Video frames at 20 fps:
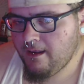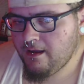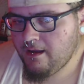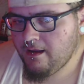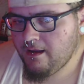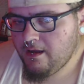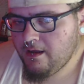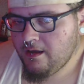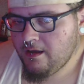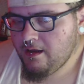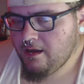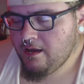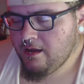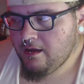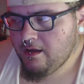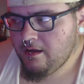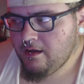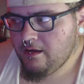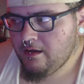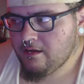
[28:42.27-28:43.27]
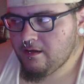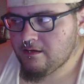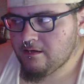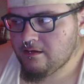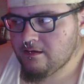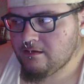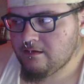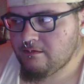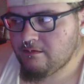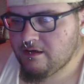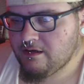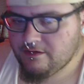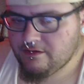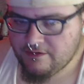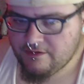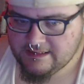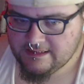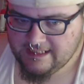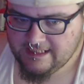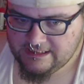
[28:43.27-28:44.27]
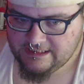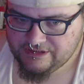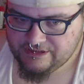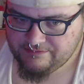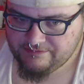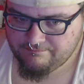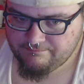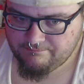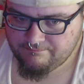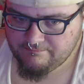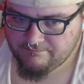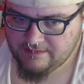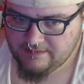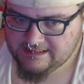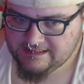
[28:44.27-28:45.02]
We all know that's ancient. That's an AMD FX.